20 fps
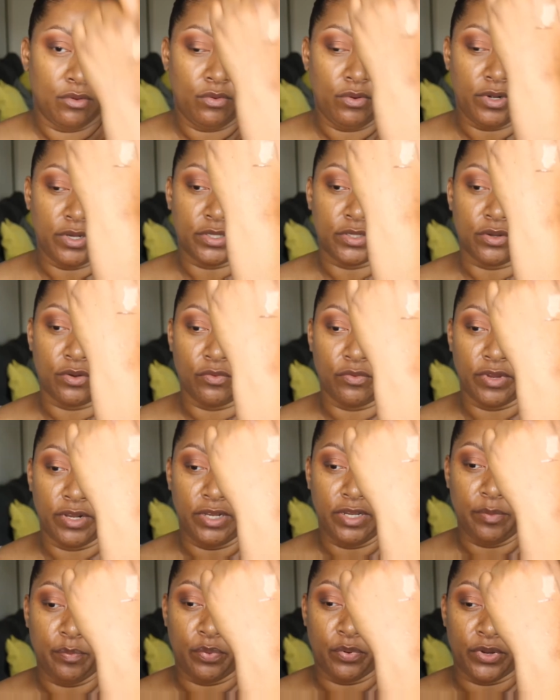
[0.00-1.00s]
Oh, and it's a
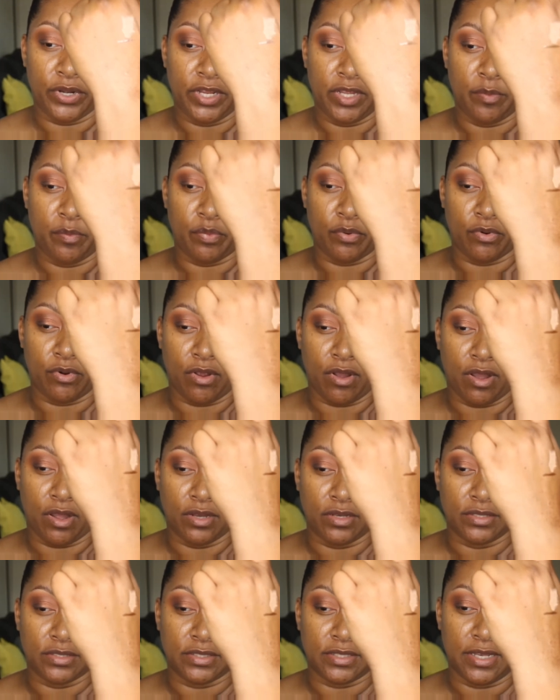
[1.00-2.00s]
really pretty
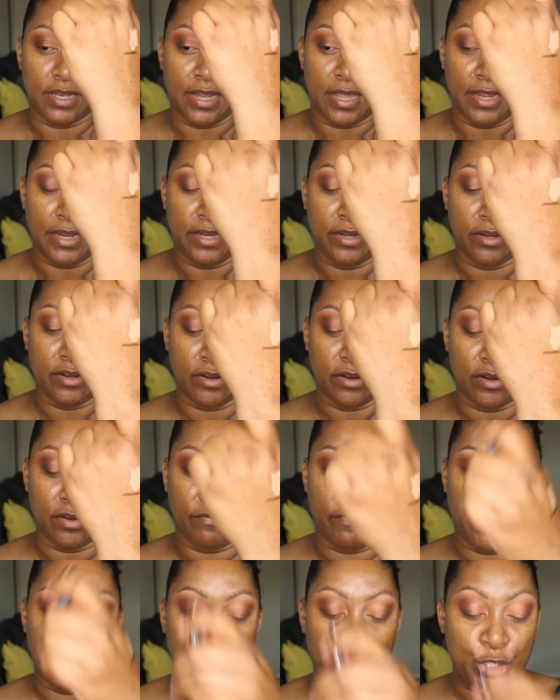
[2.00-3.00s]
bronze liner,
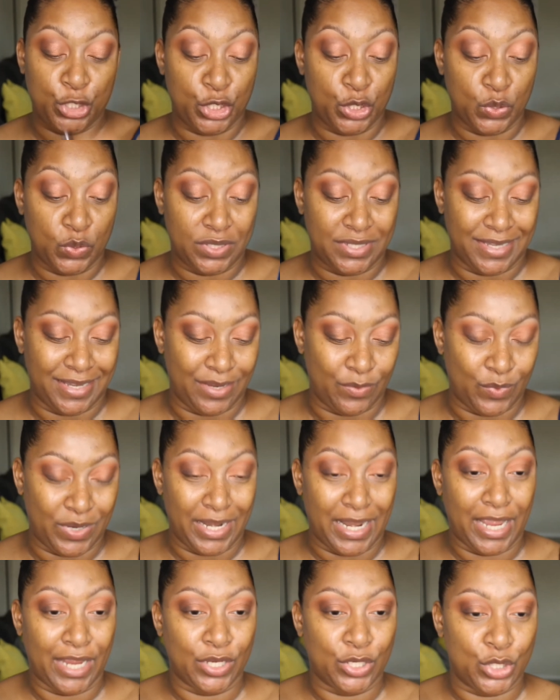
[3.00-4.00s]
very juicy. We
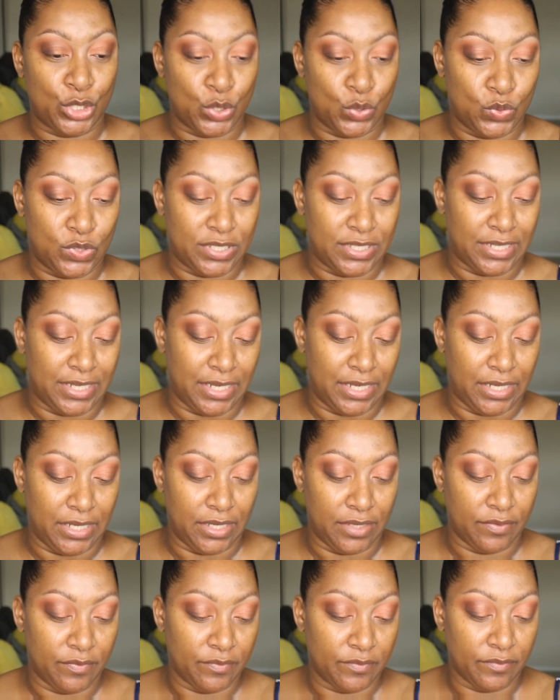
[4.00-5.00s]
like juicy.
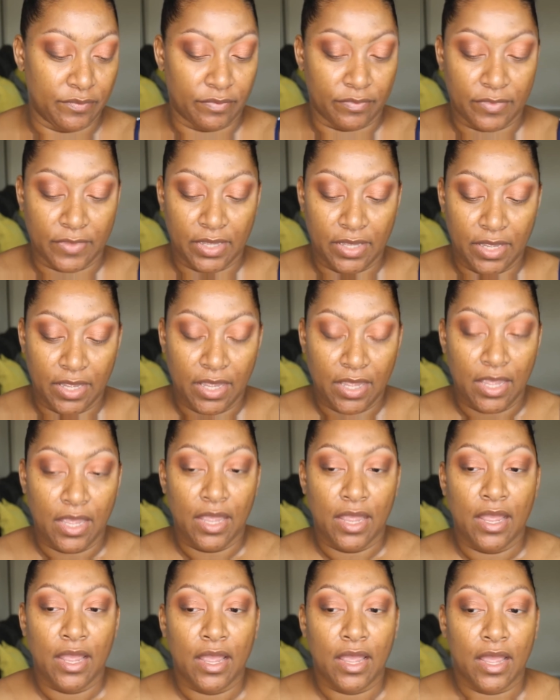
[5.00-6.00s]

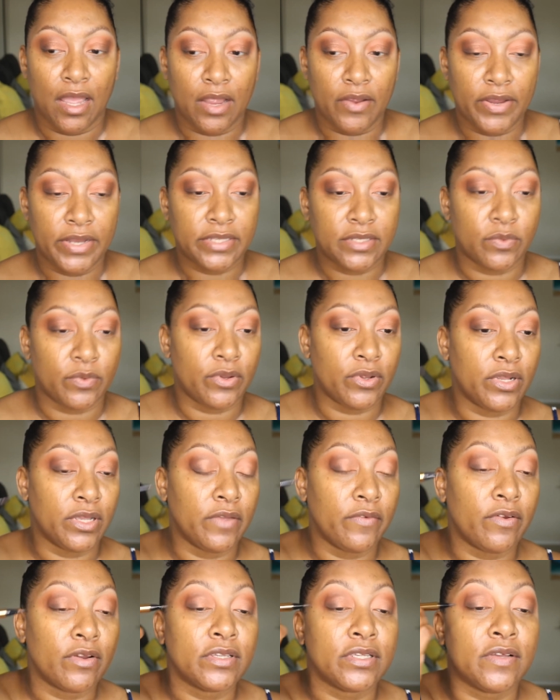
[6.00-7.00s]
All right, so we're gonna
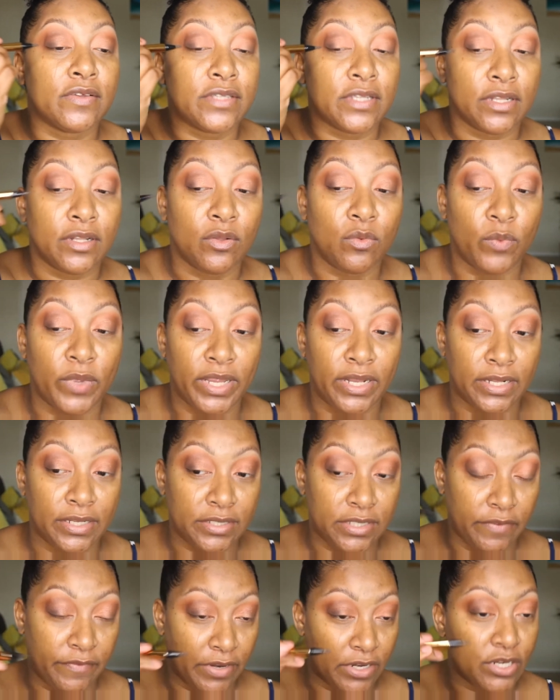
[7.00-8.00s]
give ourselves a little wing.
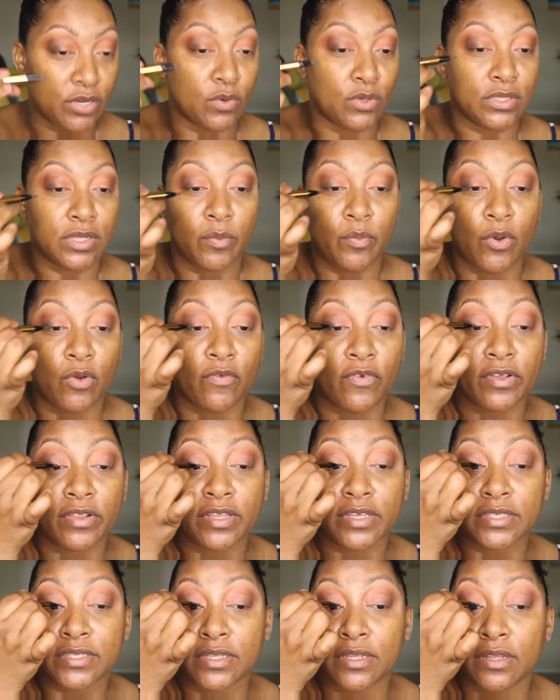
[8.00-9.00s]
Let's see if it shows up over
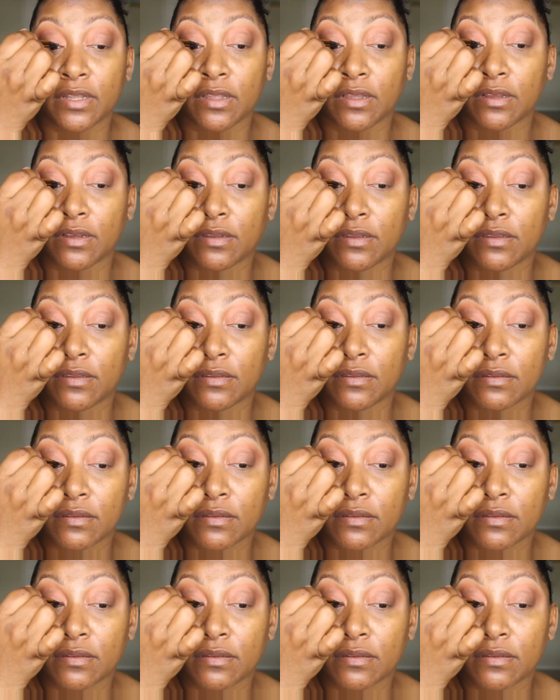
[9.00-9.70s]
this look.